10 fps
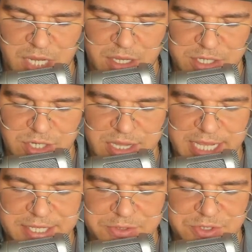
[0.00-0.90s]
So I'd
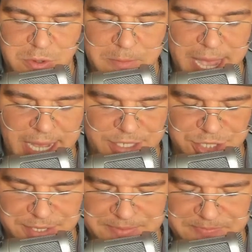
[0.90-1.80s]
like you to
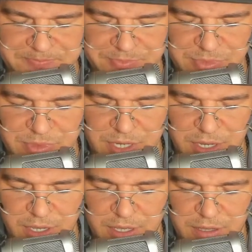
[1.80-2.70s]
imagine
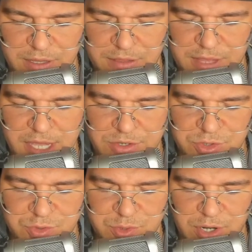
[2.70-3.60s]
that
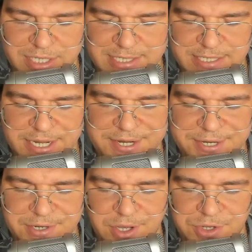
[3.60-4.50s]
you are
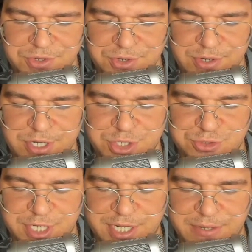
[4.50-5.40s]
sitting under a
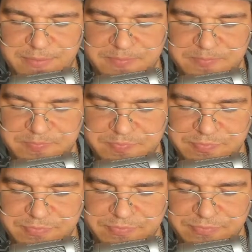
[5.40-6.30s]
tree.
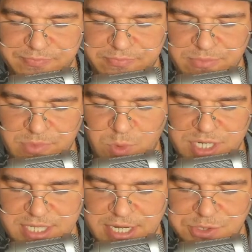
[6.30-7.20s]
What
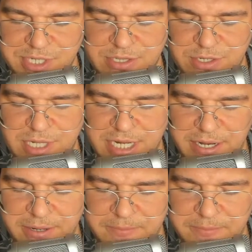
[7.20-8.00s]
does that tree look like?